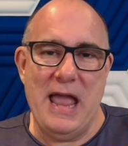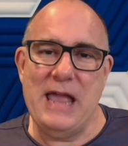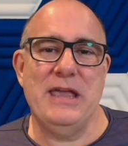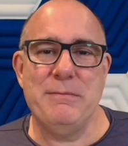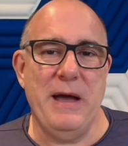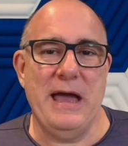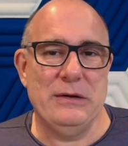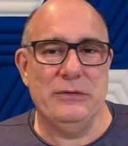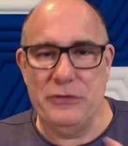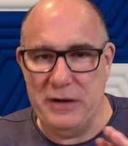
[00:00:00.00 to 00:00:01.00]
hanging
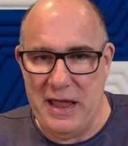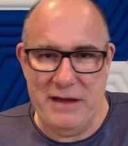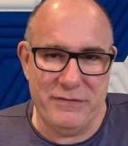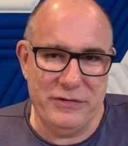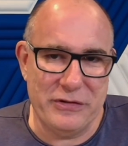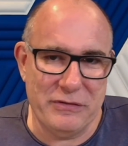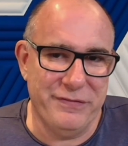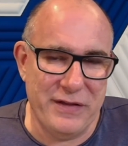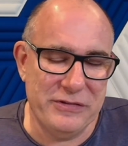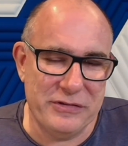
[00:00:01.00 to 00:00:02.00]
panels on every single
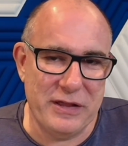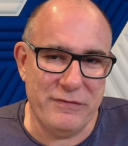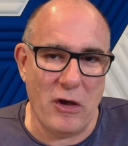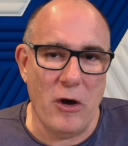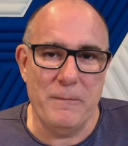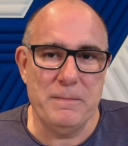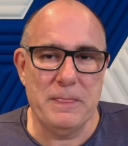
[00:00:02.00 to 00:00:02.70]
fence that they've got.